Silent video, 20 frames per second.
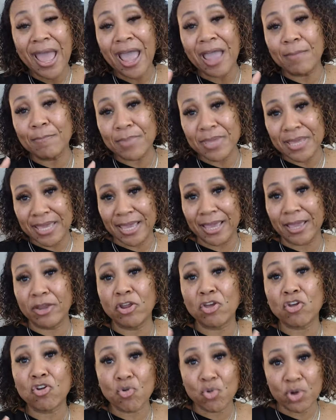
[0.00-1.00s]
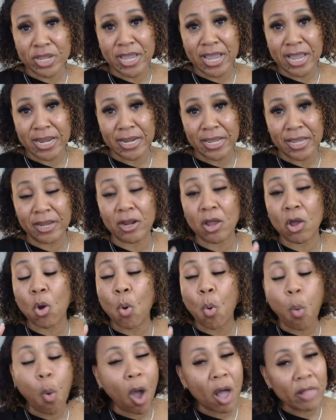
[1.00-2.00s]
and begin creating
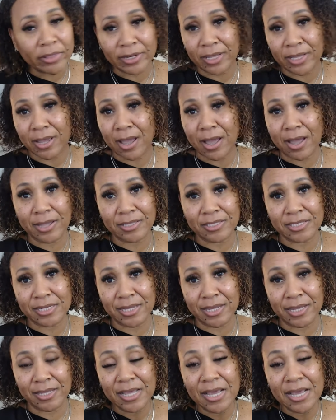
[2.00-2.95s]
quality content